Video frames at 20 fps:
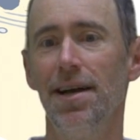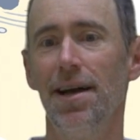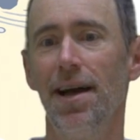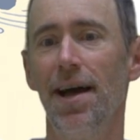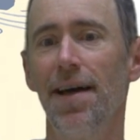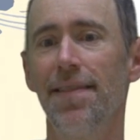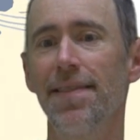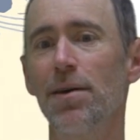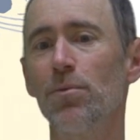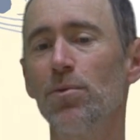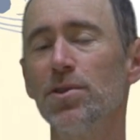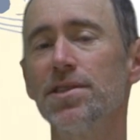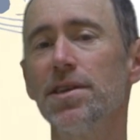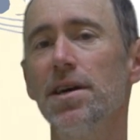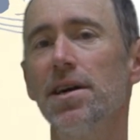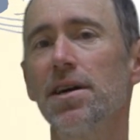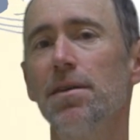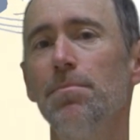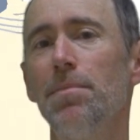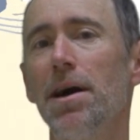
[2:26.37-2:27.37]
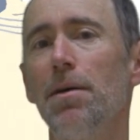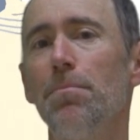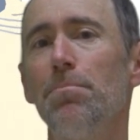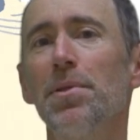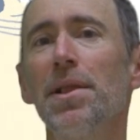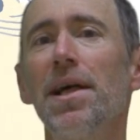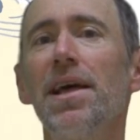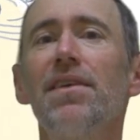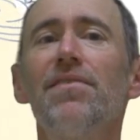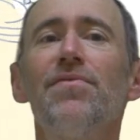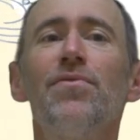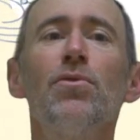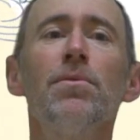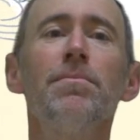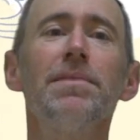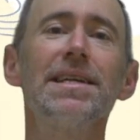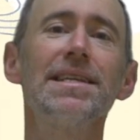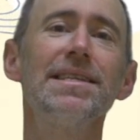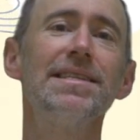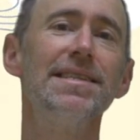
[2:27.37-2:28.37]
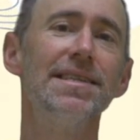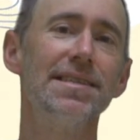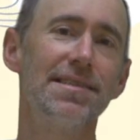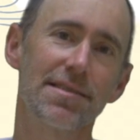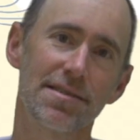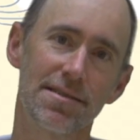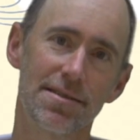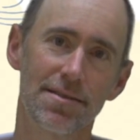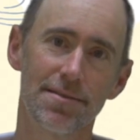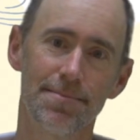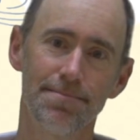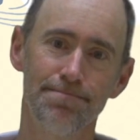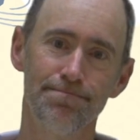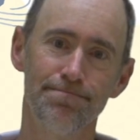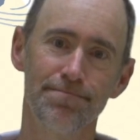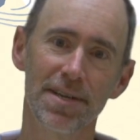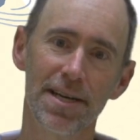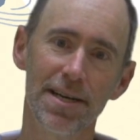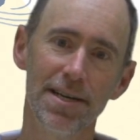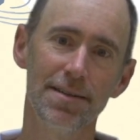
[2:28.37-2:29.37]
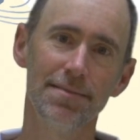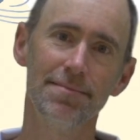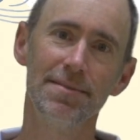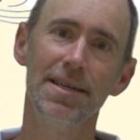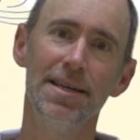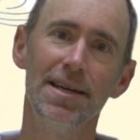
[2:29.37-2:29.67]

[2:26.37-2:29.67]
And then we'll talk about planet-forming disks. Right?